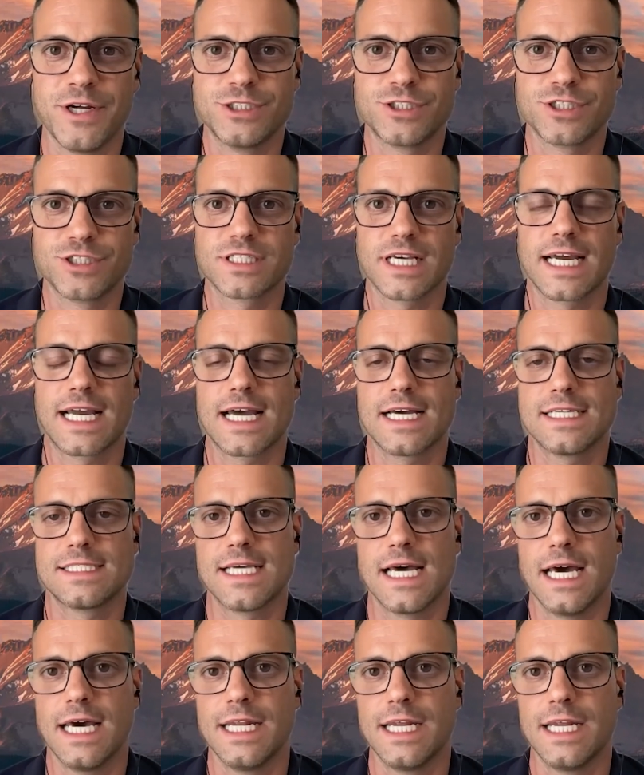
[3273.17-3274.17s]
just like I
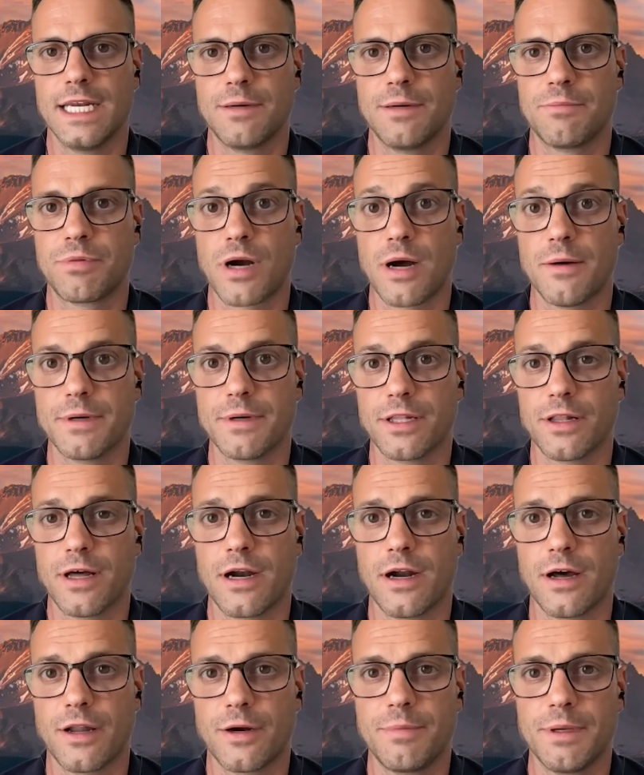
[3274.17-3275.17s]
said, and probably a lot
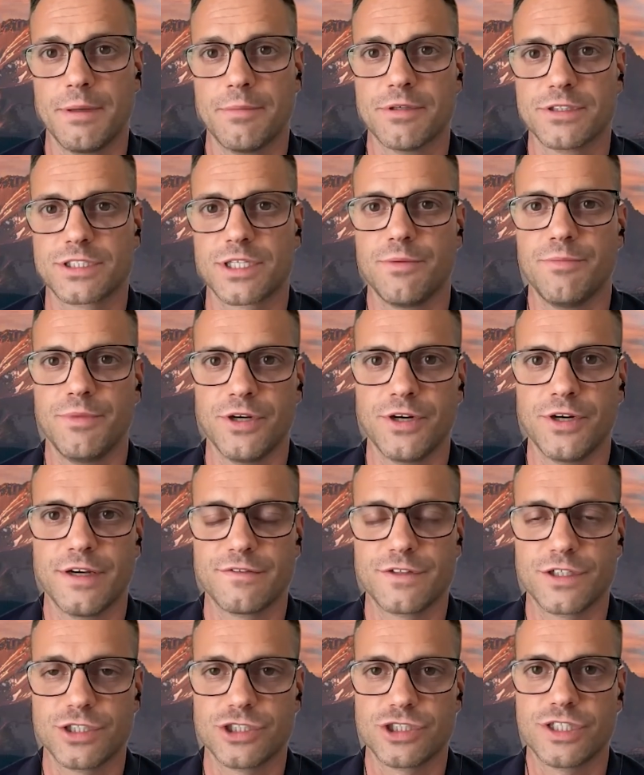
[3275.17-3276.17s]
of other people's community, if
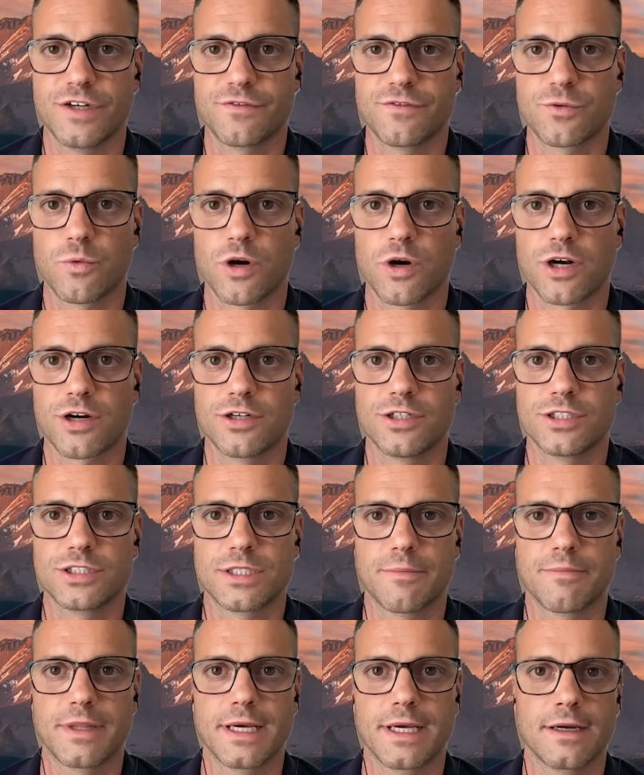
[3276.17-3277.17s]
you're a shift worker or
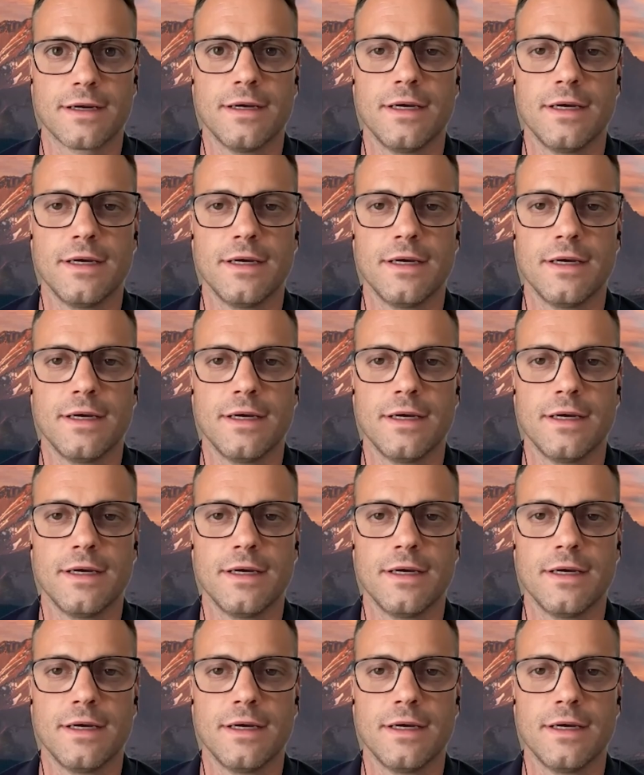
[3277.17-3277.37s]
something,